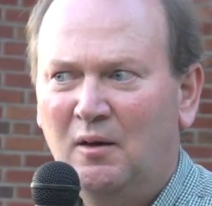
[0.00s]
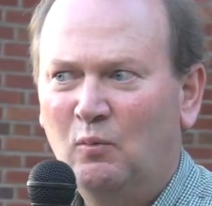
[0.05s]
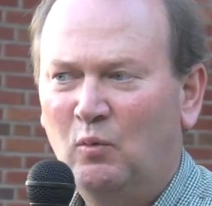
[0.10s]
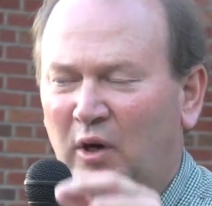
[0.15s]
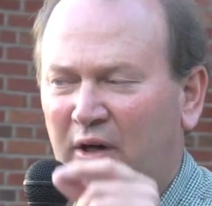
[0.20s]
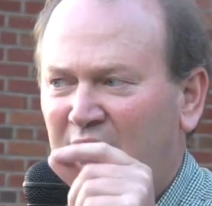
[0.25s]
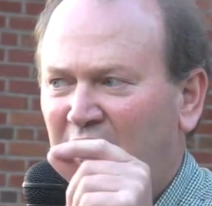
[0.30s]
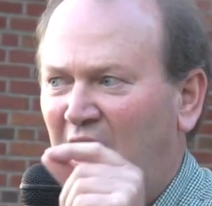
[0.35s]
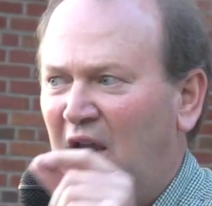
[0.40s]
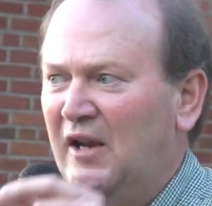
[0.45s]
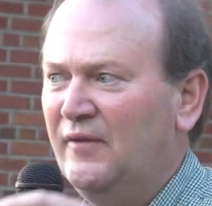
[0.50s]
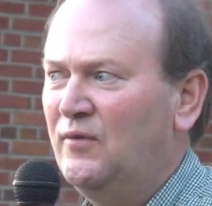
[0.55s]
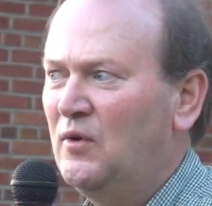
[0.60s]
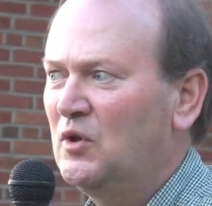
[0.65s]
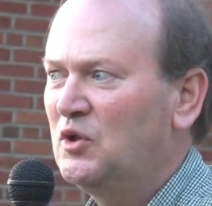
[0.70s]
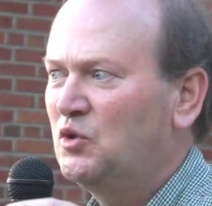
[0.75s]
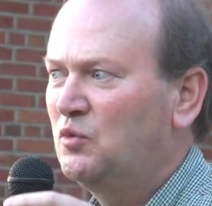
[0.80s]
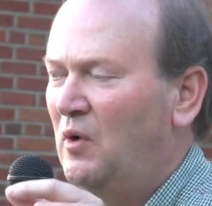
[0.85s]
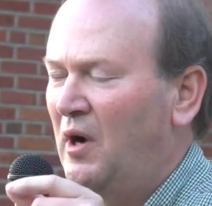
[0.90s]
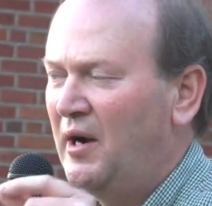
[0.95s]
What
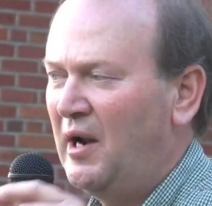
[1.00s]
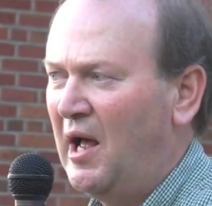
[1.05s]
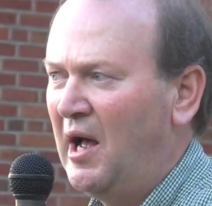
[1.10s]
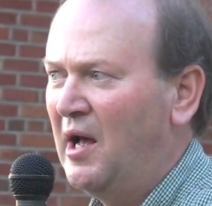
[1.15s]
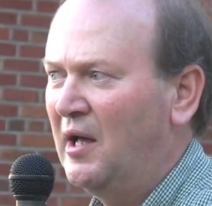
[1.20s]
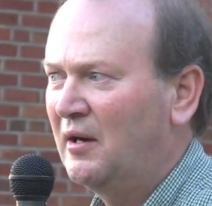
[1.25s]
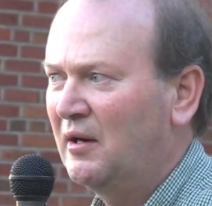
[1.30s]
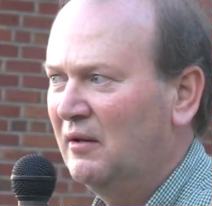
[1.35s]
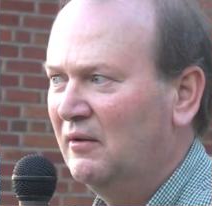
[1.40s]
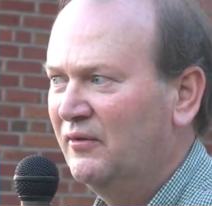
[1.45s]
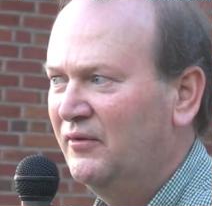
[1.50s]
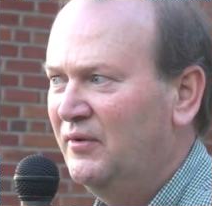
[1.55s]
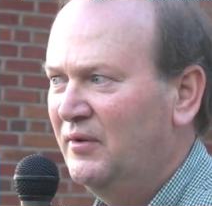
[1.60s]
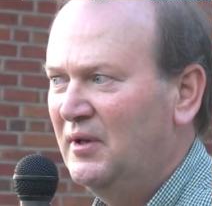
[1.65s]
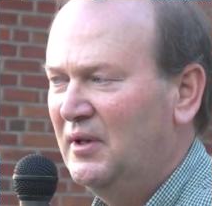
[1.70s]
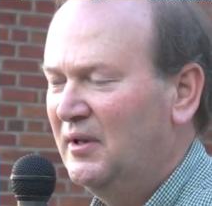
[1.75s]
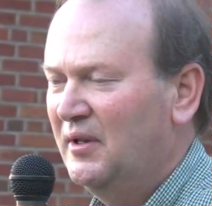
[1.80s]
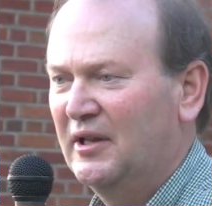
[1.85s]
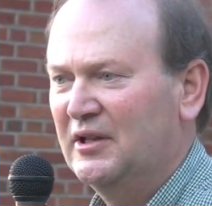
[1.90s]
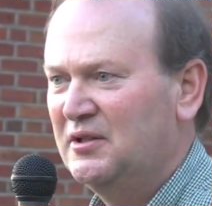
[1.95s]
CAFOs run out
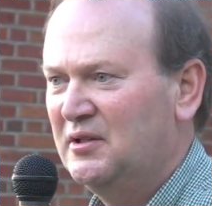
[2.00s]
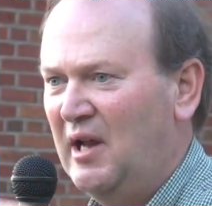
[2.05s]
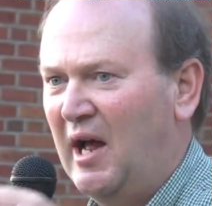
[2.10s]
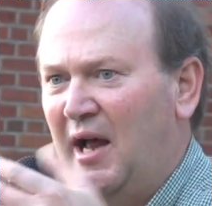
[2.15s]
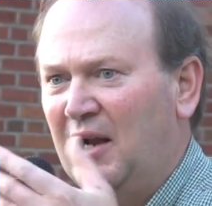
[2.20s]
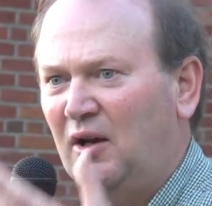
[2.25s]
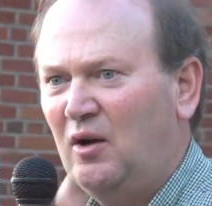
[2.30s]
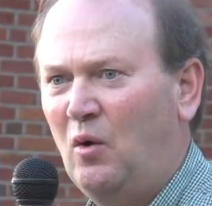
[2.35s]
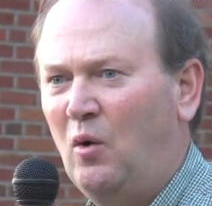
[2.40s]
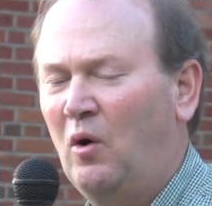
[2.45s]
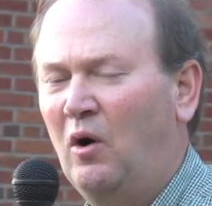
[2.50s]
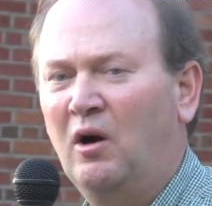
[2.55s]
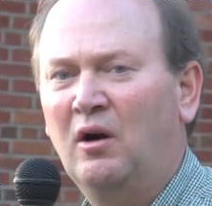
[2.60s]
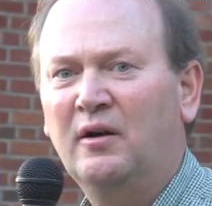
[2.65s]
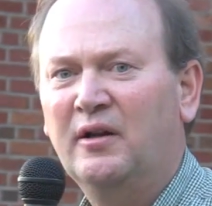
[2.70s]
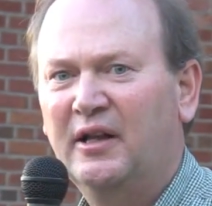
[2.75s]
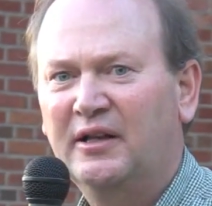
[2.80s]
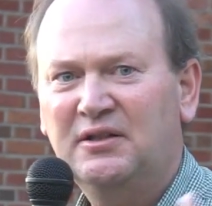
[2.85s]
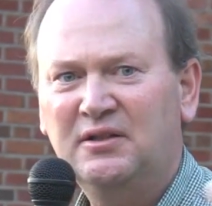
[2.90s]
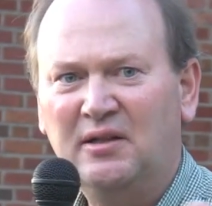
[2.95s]
of is not
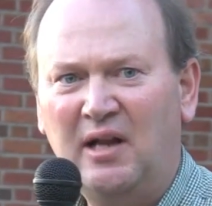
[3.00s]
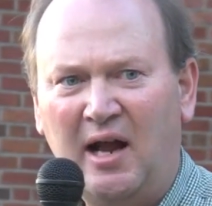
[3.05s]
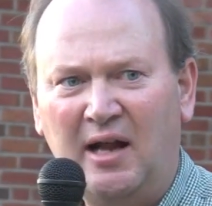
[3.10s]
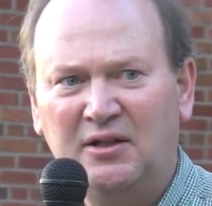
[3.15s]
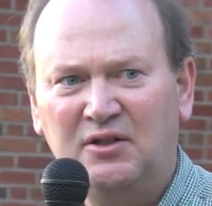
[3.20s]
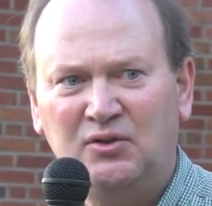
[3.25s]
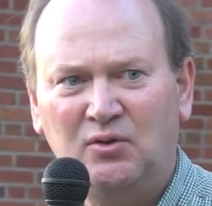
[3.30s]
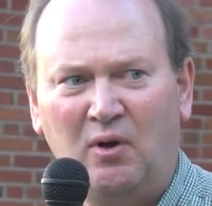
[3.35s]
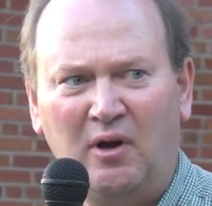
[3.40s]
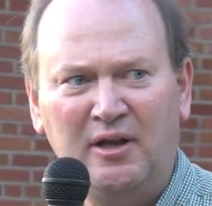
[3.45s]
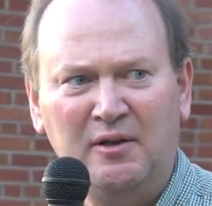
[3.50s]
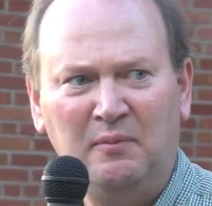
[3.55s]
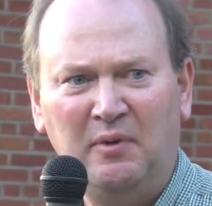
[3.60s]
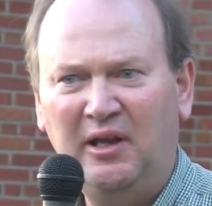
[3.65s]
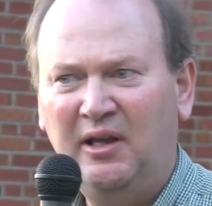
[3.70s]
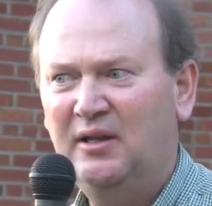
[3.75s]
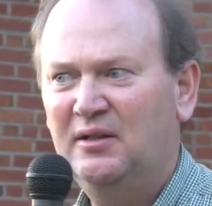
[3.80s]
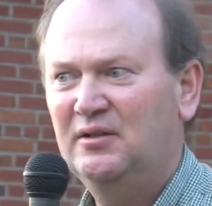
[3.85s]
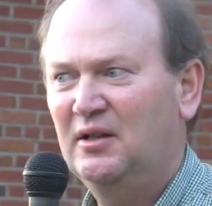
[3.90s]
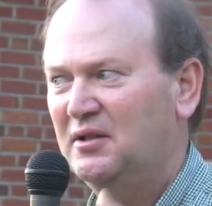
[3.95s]
corn, it's not
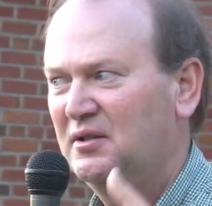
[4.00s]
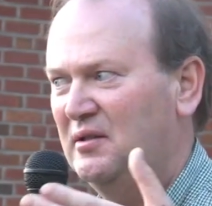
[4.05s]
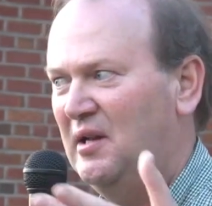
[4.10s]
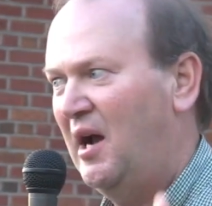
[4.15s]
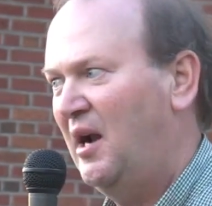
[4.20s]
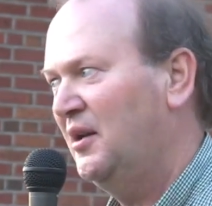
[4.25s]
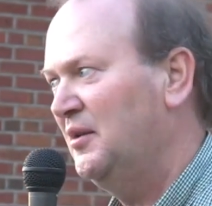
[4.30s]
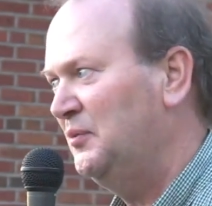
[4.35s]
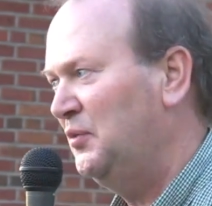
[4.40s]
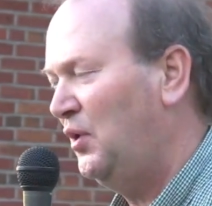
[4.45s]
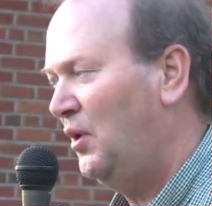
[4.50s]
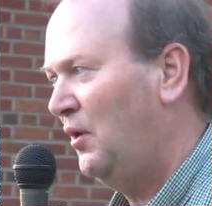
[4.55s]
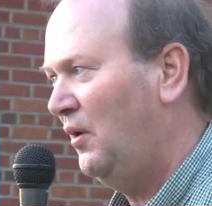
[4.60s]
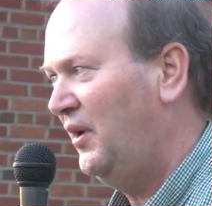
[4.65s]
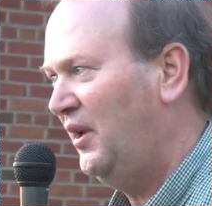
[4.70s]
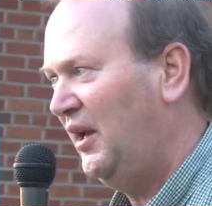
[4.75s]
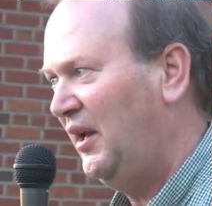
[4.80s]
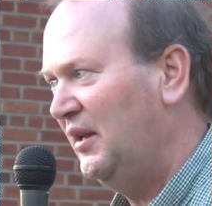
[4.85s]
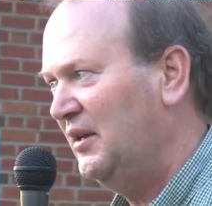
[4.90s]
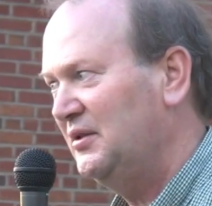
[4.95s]
soybeans, it's not
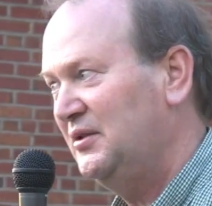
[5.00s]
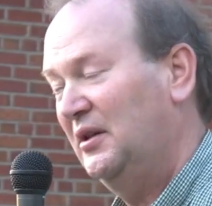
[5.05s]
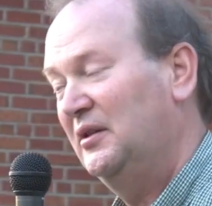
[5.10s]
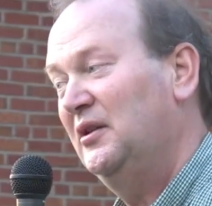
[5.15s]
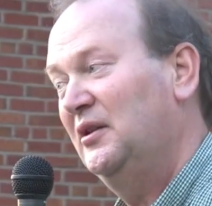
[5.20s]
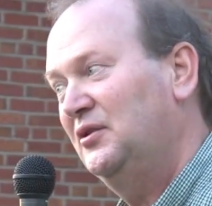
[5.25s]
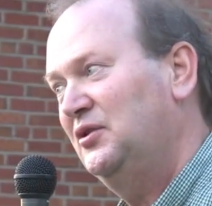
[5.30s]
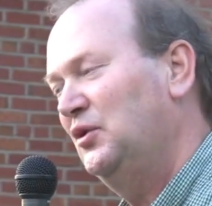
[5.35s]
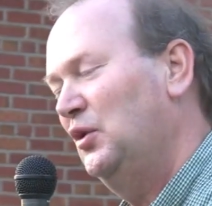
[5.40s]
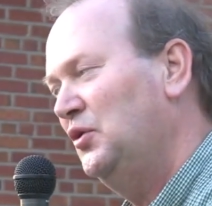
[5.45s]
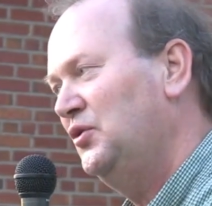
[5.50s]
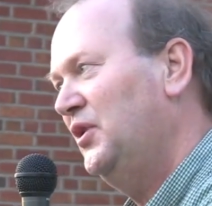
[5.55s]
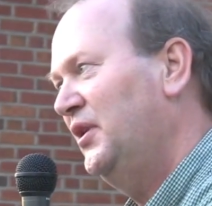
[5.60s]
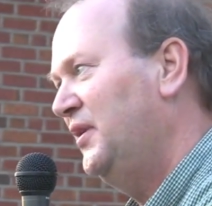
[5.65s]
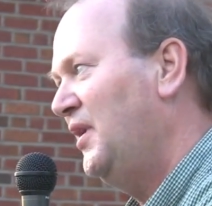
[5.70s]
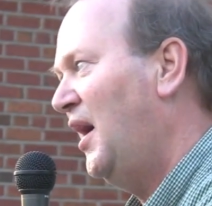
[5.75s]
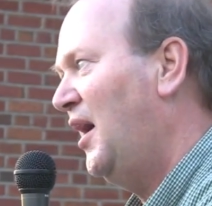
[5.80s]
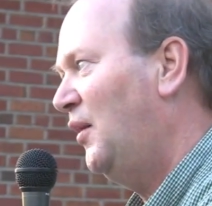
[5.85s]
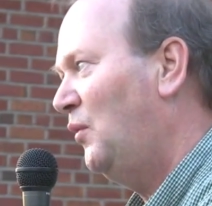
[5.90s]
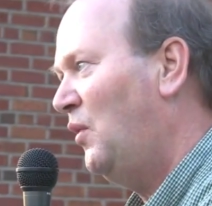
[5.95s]
employees, and it's
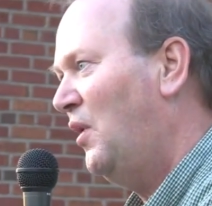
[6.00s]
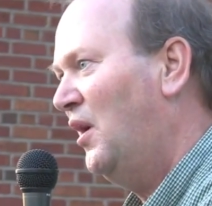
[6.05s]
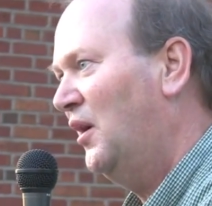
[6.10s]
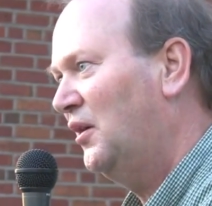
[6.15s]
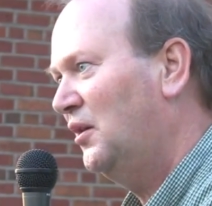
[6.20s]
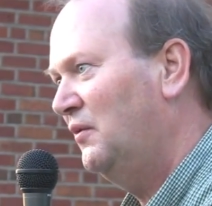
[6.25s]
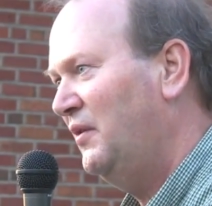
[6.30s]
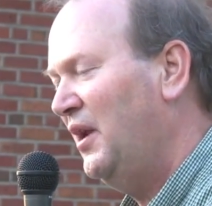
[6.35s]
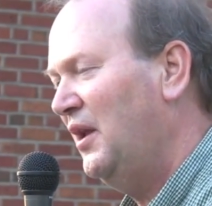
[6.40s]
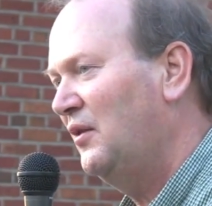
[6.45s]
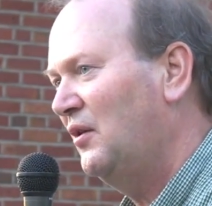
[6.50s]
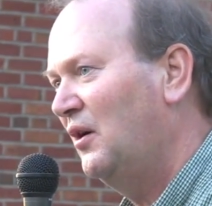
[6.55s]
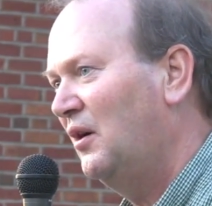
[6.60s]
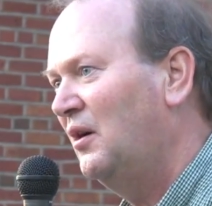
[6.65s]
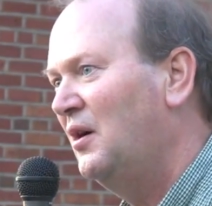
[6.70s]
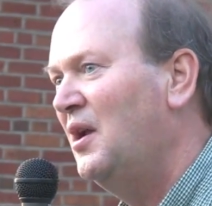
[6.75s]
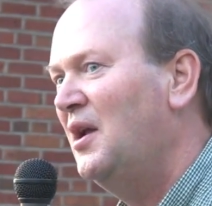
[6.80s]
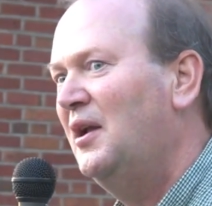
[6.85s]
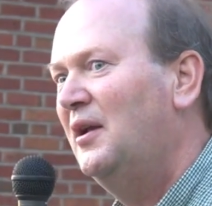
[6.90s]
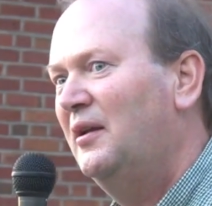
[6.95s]
usually not water
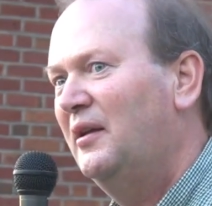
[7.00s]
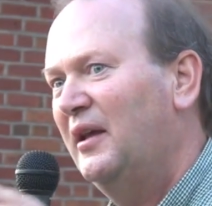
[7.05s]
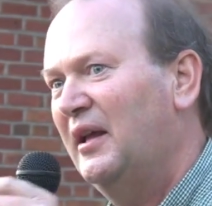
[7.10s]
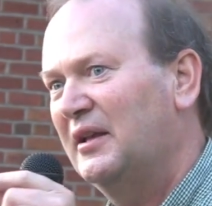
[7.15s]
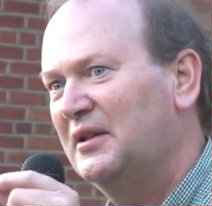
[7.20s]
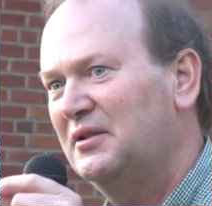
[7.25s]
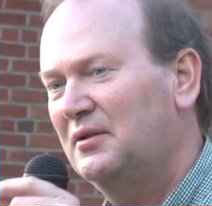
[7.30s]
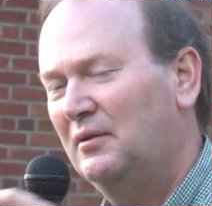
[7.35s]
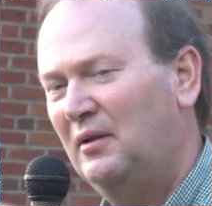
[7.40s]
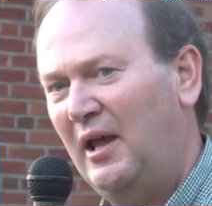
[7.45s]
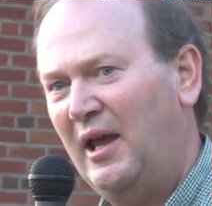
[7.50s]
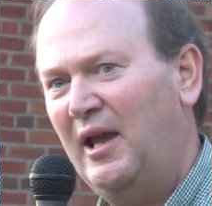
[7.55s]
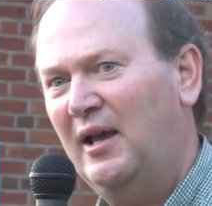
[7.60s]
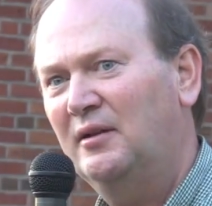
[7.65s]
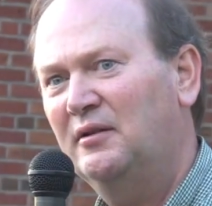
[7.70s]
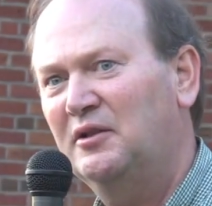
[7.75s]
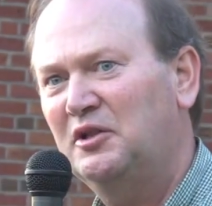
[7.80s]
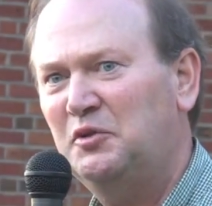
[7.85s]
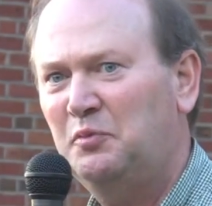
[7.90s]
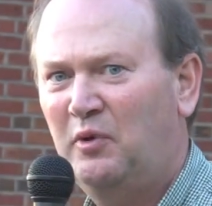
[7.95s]
either. It's
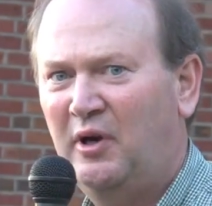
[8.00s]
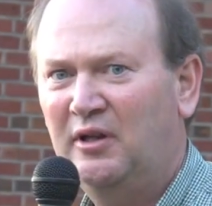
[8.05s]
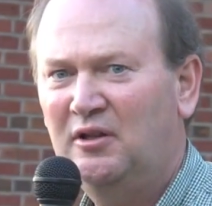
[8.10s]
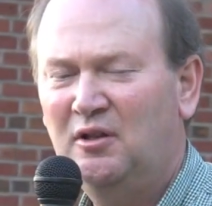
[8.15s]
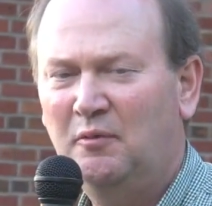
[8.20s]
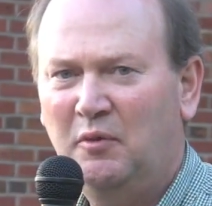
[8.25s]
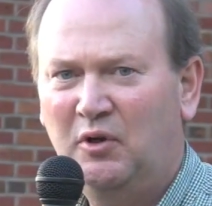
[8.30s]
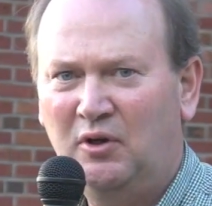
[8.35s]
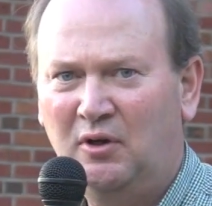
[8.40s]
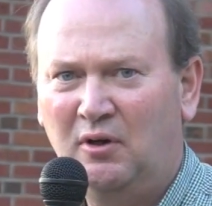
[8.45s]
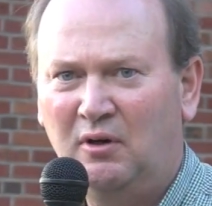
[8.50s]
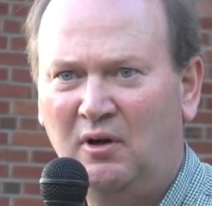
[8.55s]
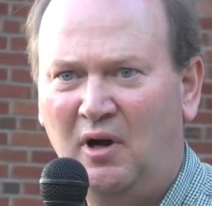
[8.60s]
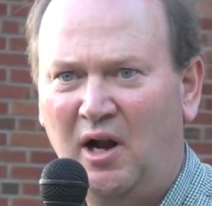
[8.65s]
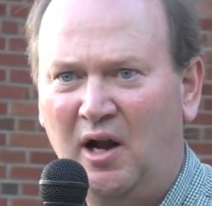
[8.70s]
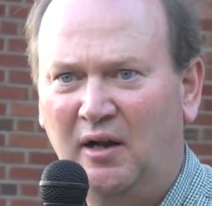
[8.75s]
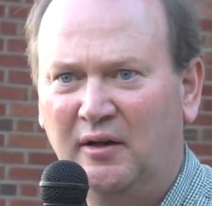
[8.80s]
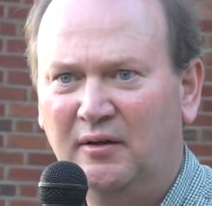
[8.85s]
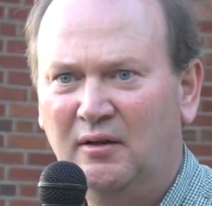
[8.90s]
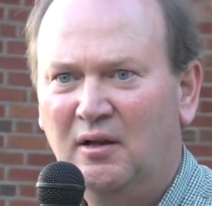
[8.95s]
land to spread the manure
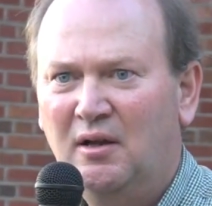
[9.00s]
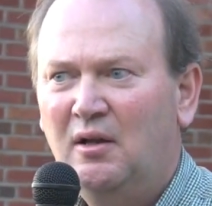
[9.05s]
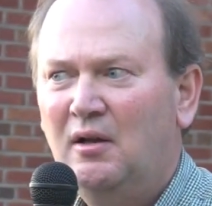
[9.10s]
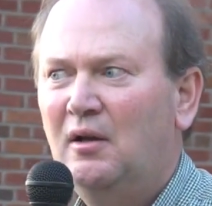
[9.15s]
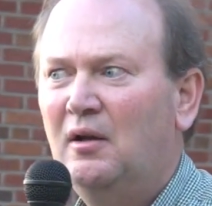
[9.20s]
on.